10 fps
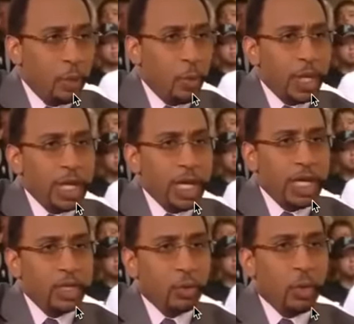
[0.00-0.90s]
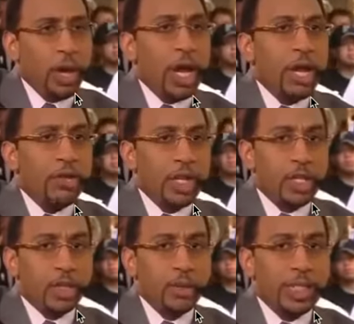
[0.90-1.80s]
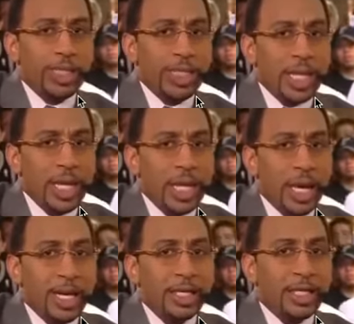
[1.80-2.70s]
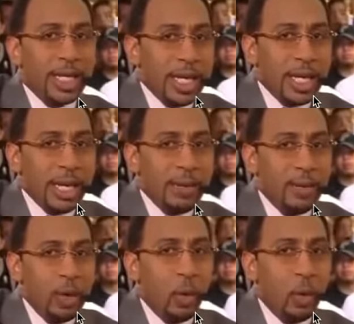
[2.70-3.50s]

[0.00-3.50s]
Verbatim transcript: When it is rare that you see a team